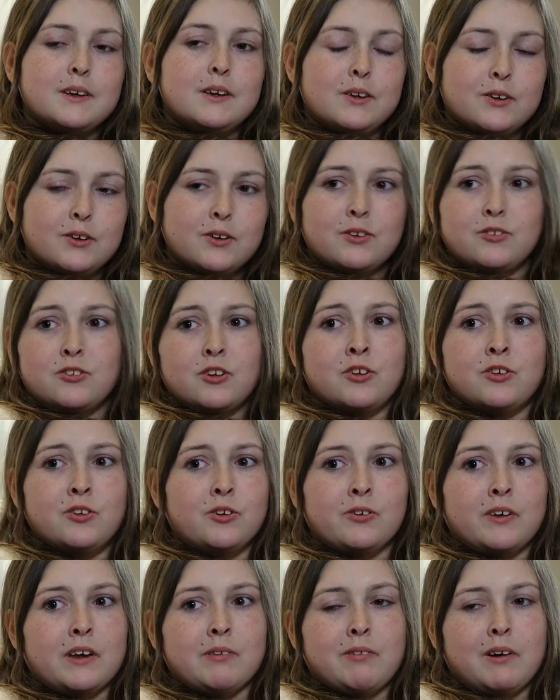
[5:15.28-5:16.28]
so just
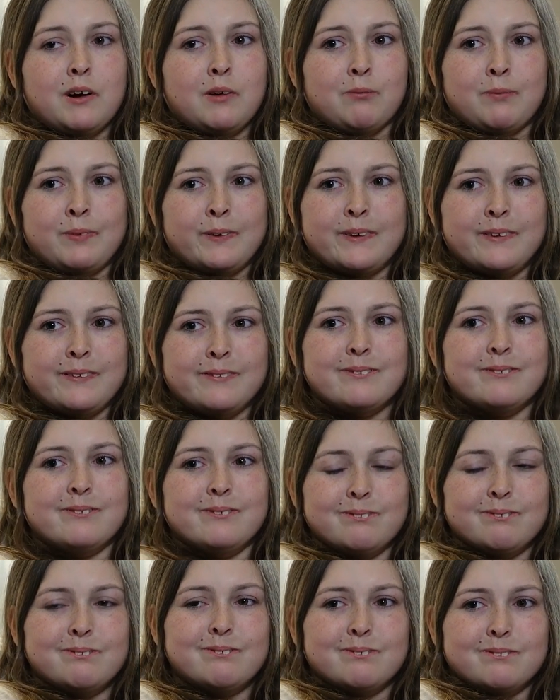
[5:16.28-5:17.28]
don't give up.
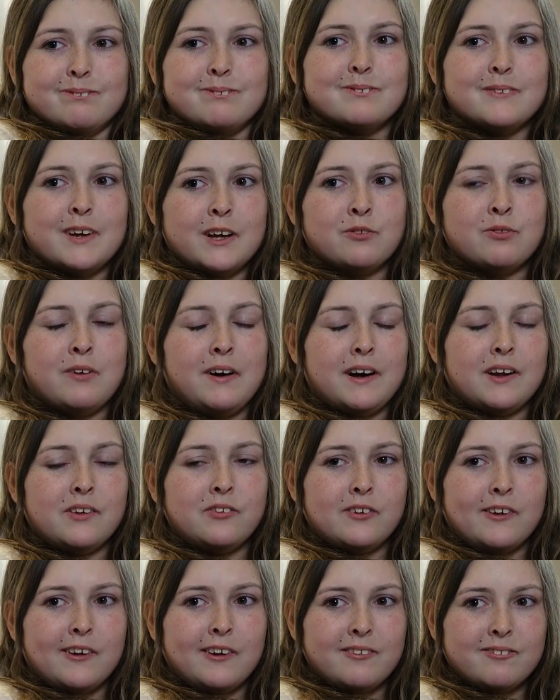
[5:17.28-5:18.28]
That's what I
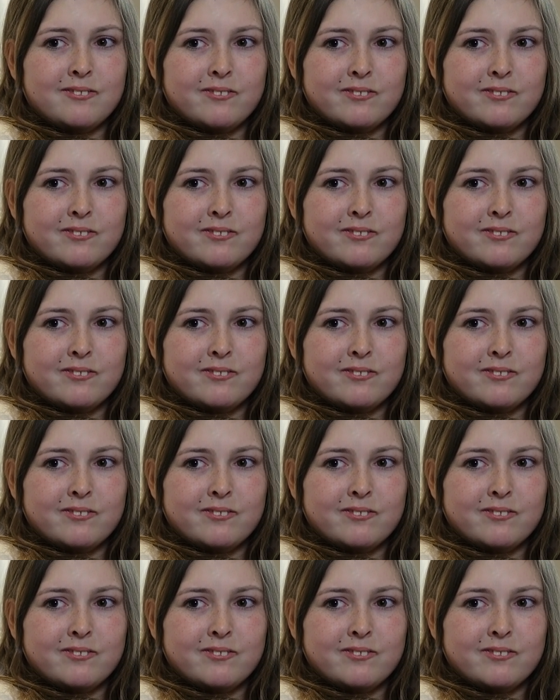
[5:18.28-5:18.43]
say.